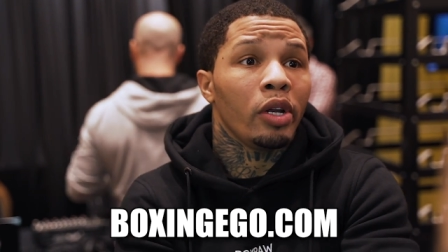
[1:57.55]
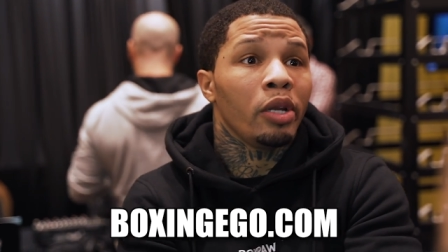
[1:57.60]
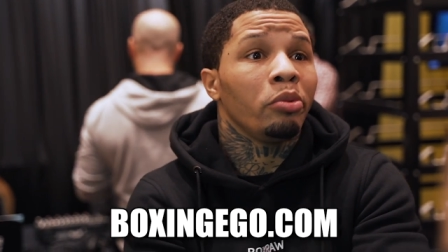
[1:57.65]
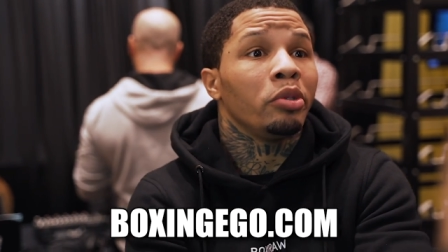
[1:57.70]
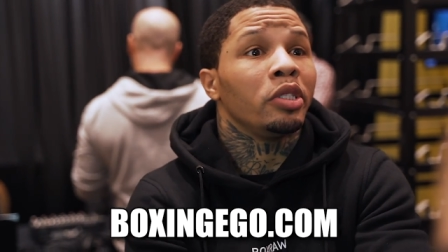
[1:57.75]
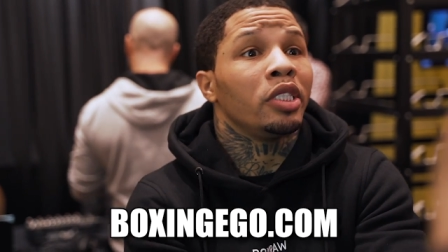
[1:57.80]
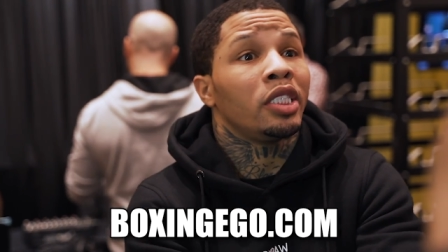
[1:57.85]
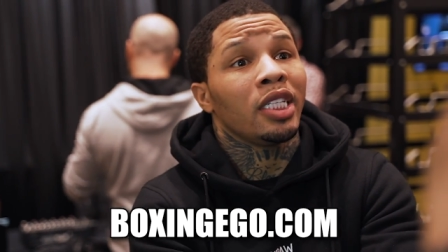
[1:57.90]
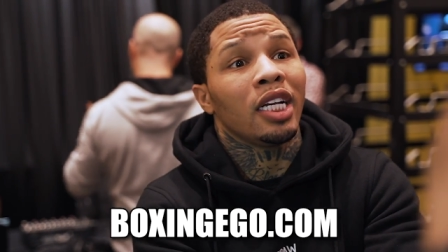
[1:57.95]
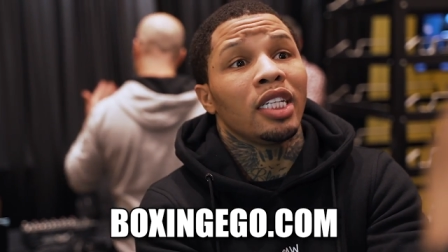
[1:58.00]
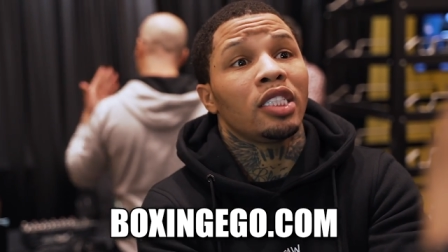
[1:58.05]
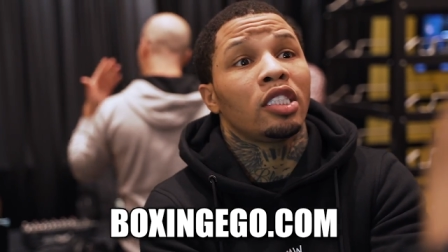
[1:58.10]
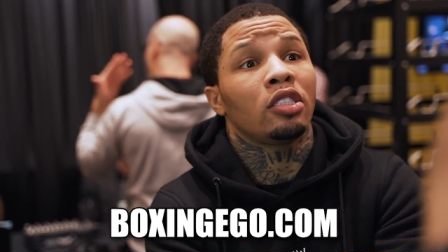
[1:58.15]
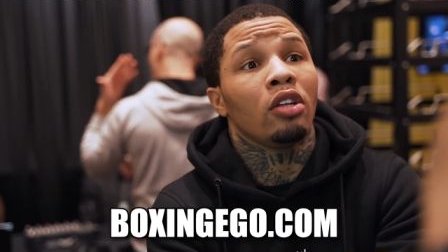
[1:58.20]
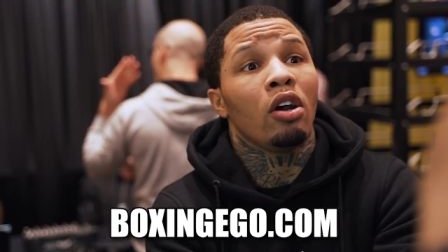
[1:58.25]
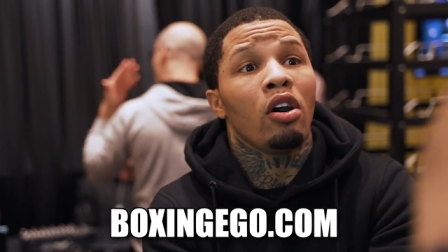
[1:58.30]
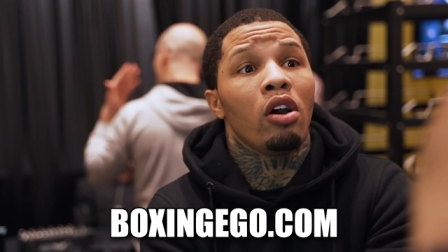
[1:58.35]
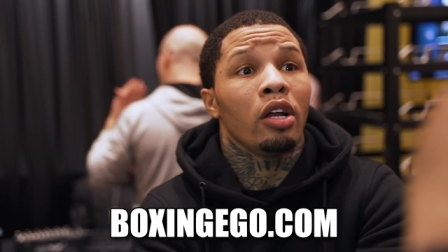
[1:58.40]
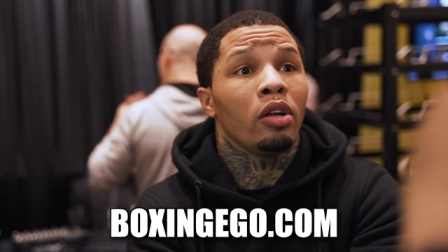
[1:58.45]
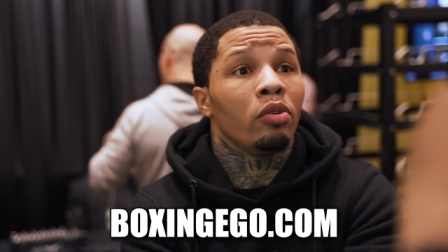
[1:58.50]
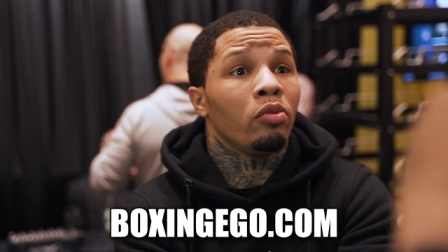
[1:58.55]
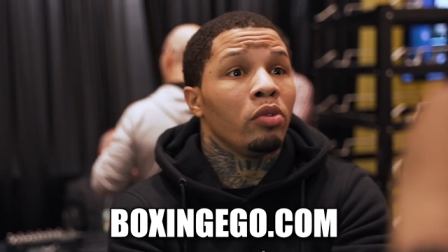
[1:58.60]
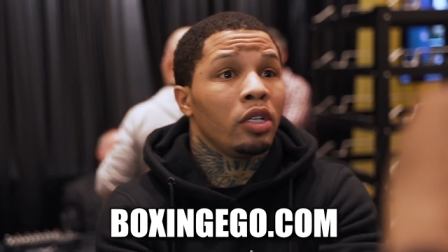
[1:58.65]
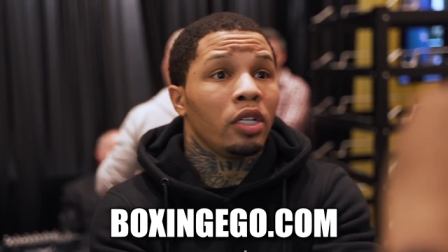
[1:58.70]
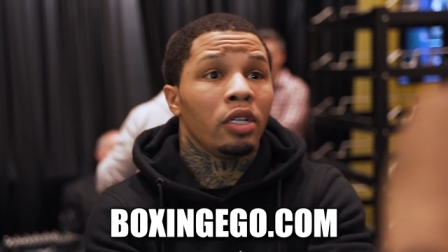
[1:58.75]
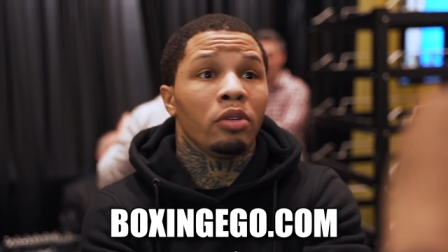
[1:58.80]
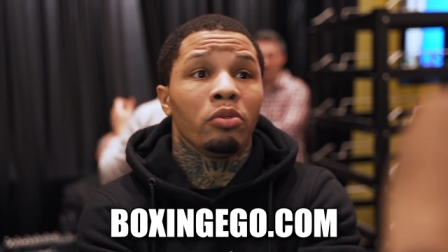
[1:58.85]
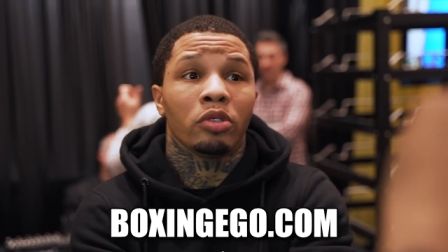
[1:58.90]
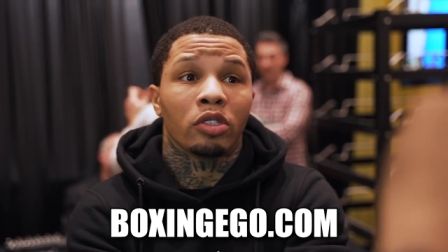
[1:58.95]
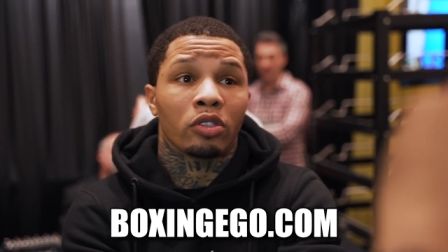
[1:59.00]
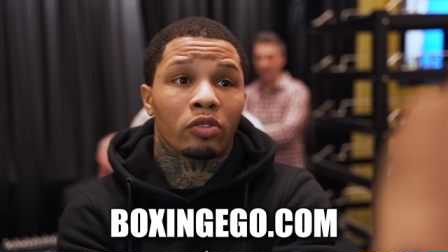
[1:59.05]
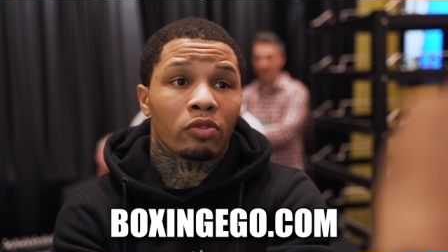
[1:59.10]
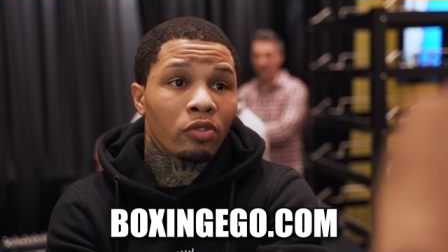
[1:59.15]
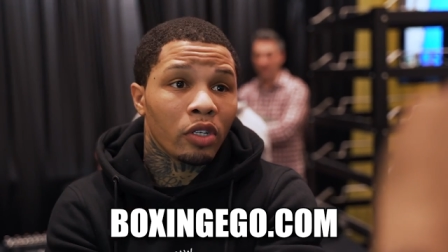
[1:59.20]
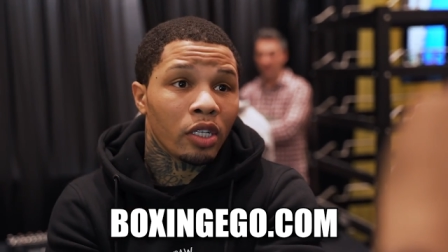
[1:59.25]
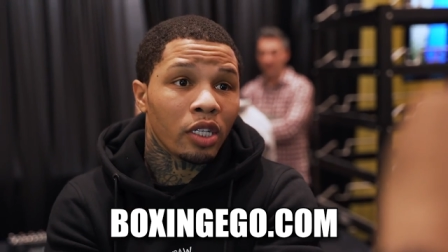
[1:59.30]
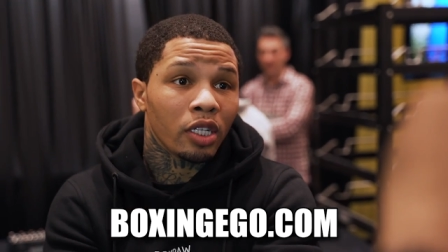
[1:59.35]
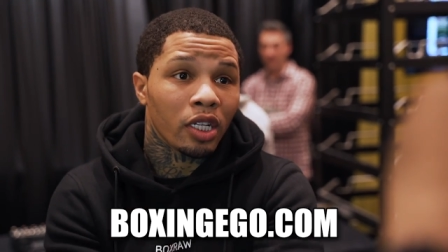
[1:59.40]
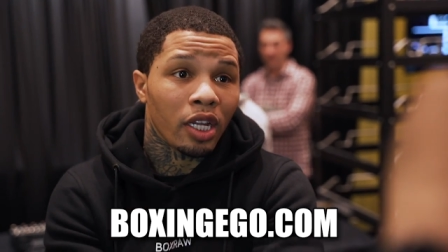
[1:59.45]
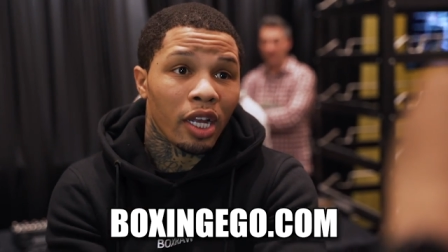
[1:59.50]
He used to come out with Kendrick Lamar,
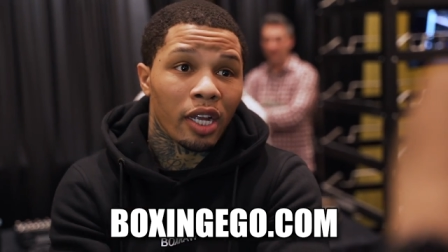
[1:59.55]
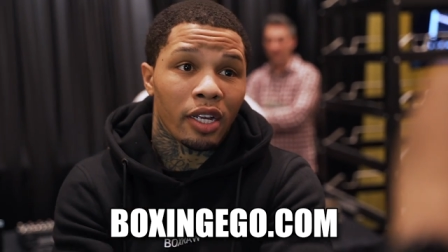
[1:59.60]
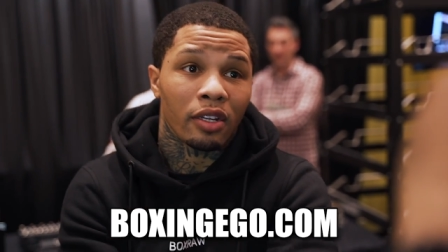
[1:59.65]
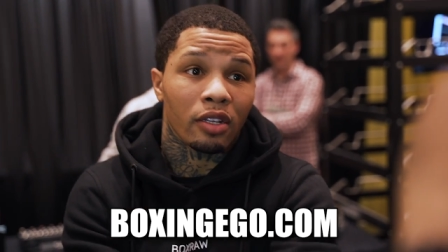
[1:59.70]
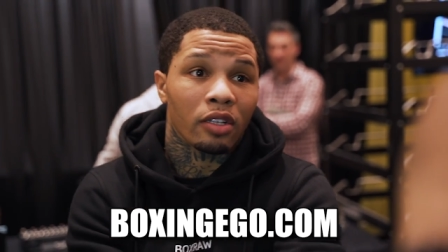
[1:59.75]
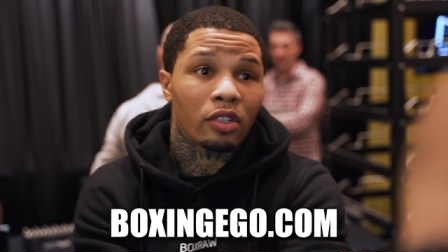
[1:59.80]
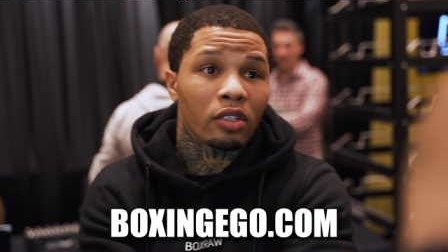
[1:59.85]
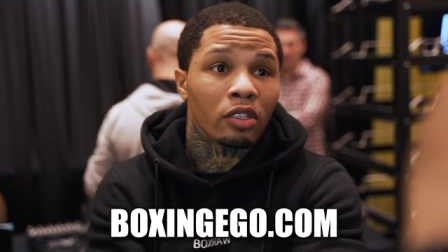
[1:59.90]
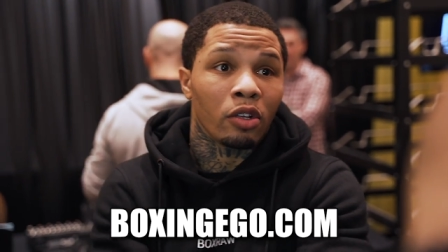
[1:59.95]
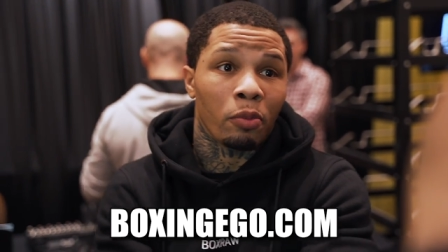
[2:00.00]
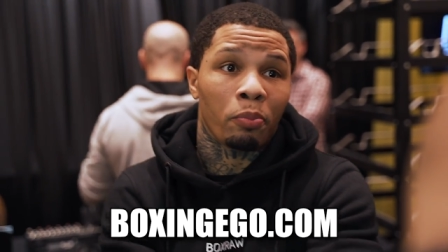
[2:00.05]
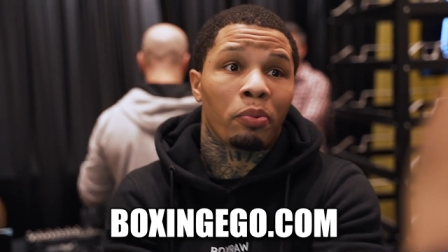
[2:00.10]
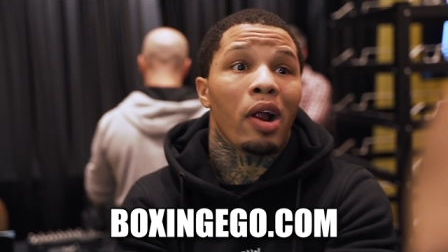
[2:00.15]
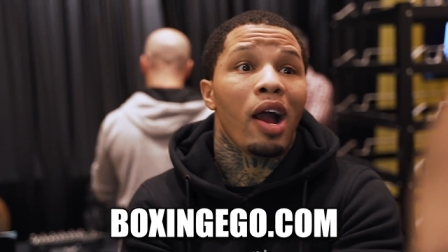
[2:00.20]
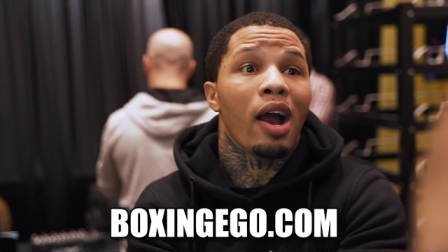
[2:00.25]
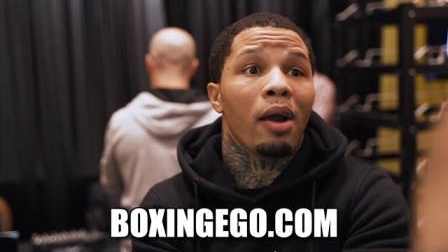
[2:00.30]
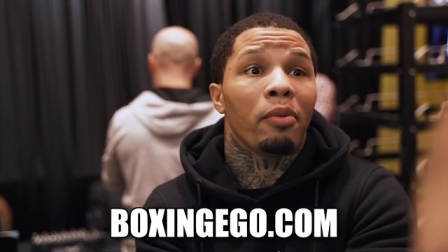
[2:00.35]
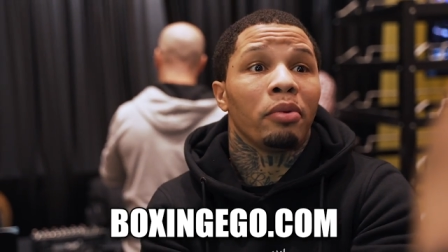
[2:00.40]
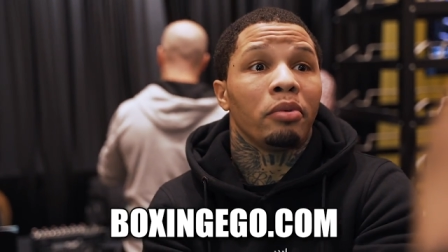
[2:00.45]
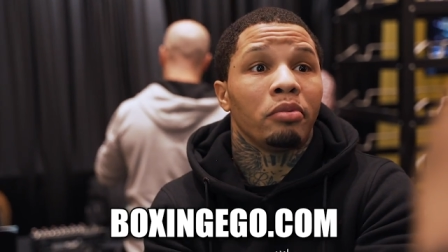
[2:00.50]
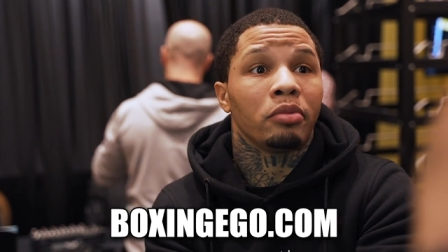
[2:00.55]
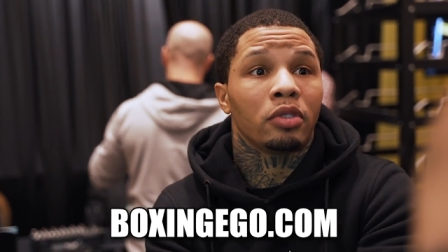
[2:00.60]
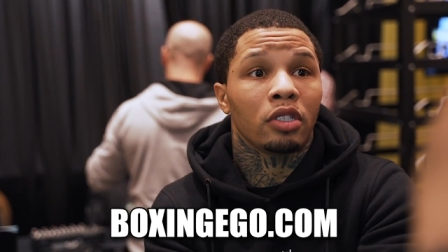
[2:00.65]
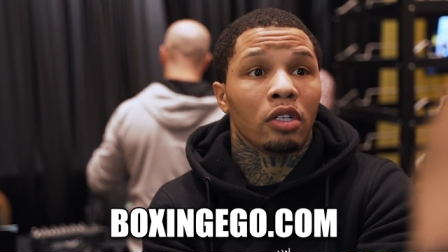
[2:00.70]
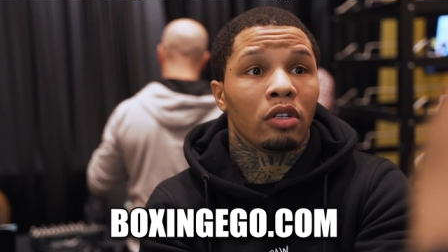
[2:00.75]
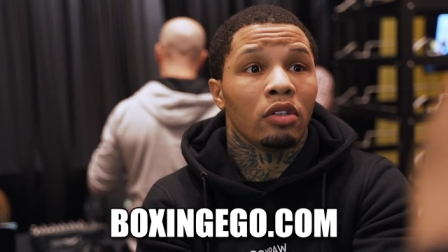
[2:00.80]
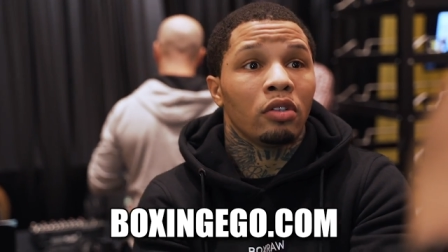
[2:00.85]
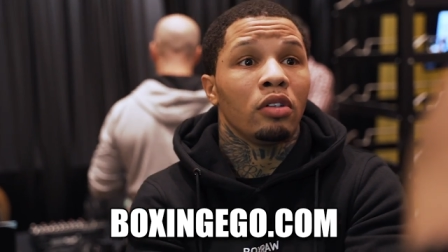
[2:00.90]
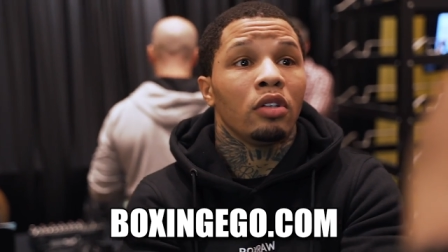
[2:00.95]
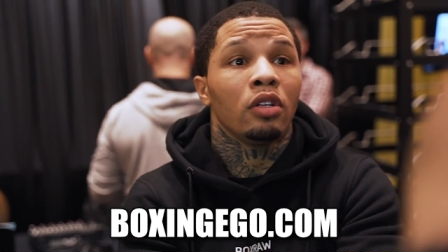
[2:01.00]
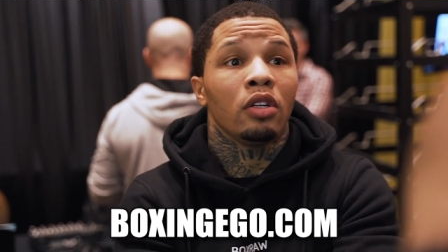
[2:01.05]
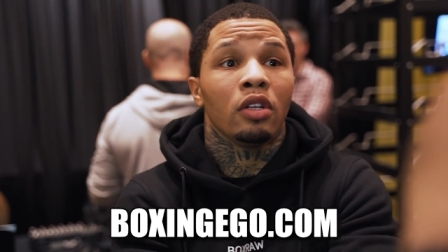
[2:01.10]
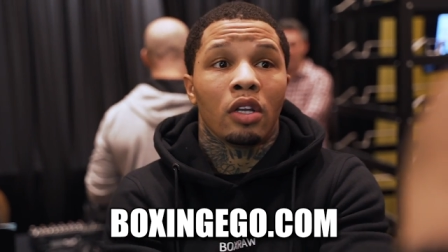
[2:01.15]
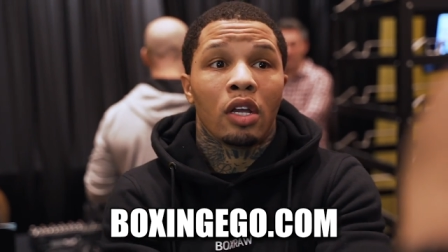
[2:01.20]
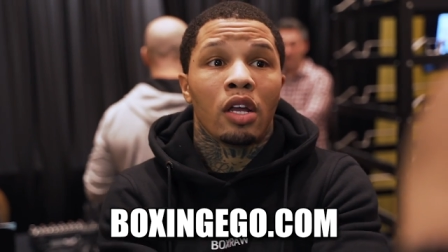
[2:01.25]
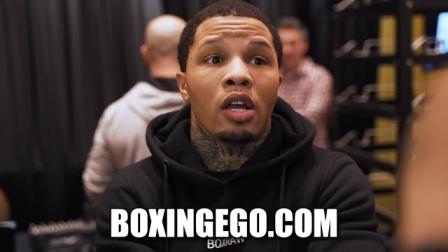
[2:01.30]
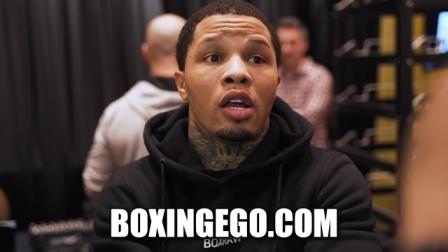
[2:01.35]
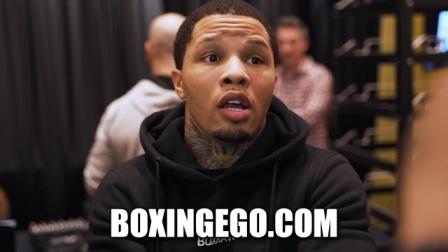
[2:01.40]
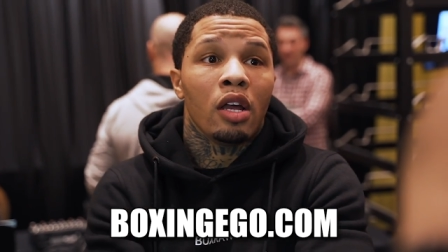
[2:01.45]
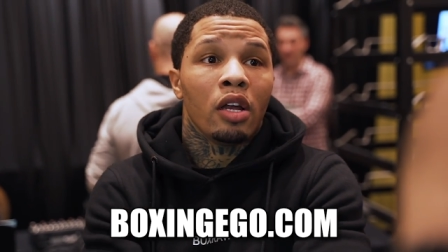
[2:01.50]
rap on his way out and dance and stuff like
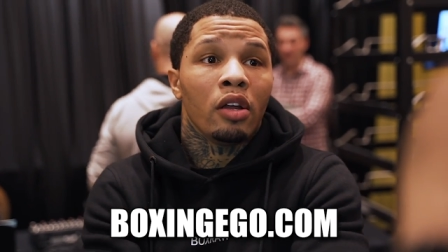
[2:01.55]
that.